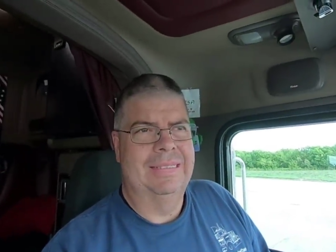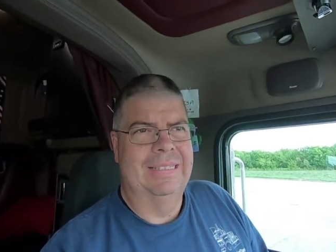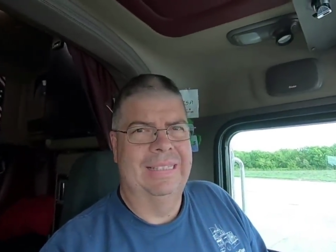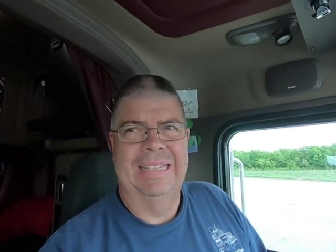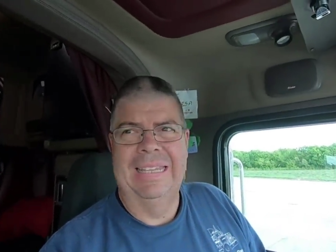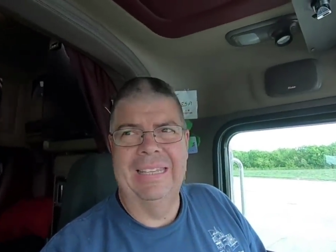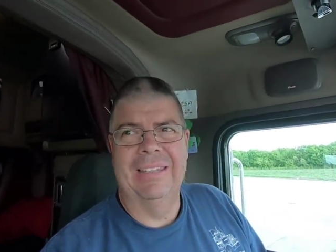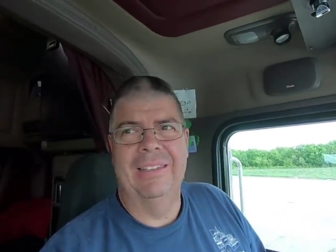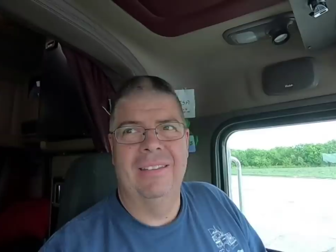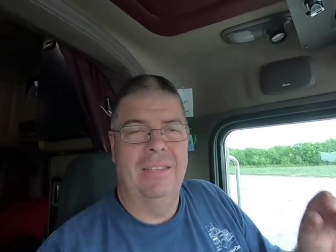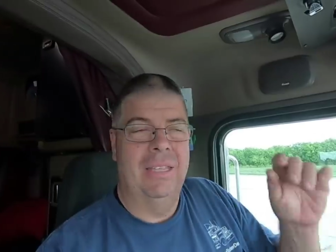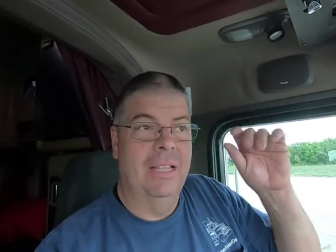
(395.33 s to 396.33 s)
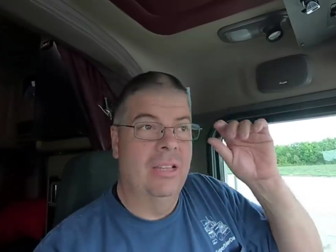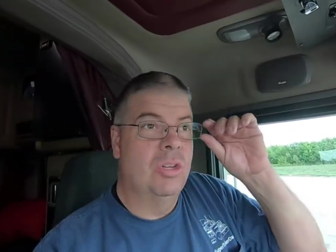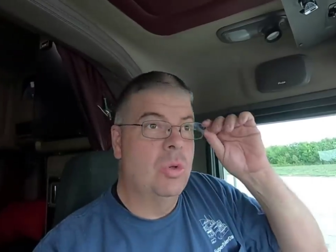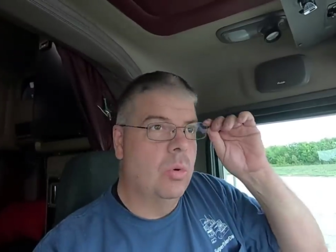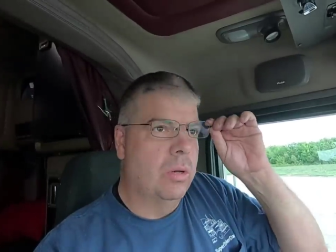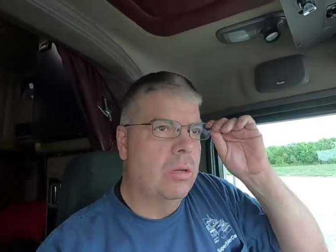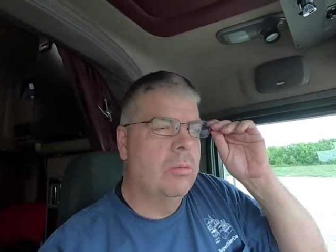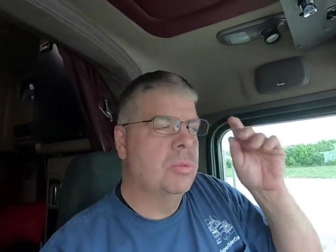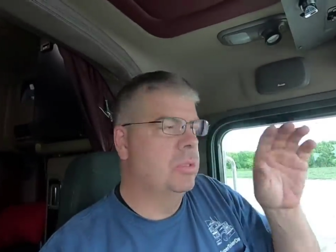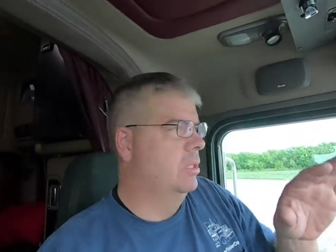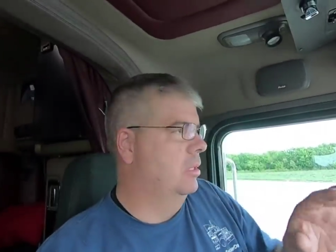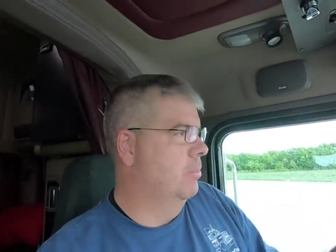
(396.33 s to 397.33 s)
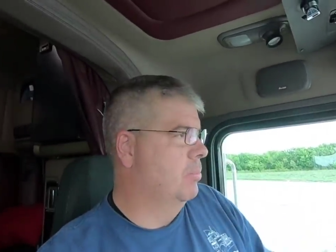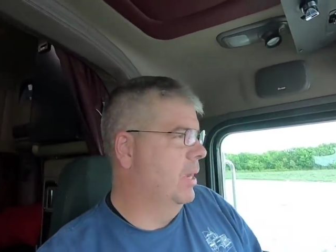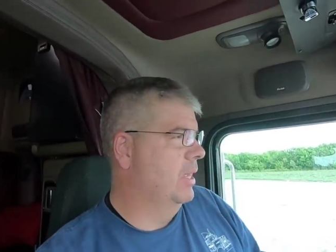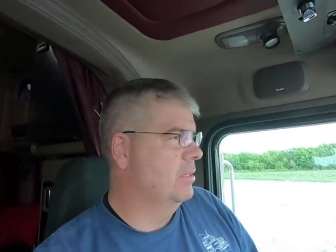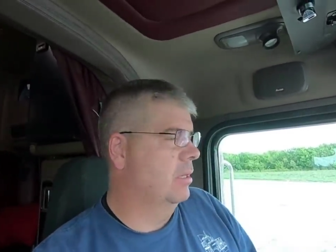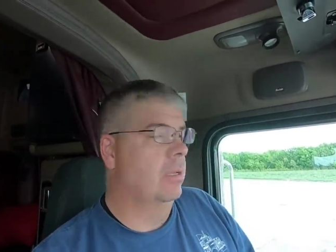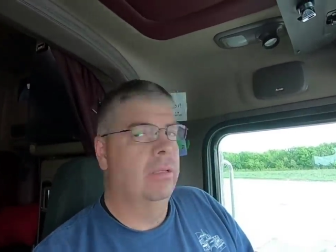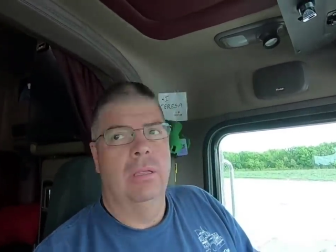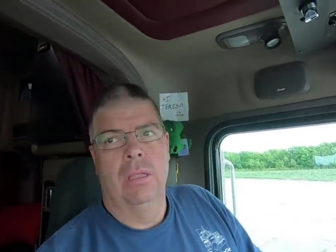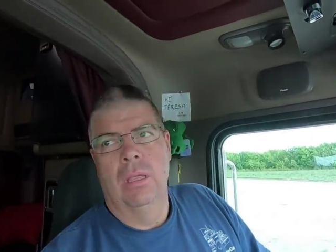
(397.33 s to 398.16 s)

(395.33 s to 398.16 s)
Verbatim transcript: Lincoln, Illinois. Almost said Nebraska.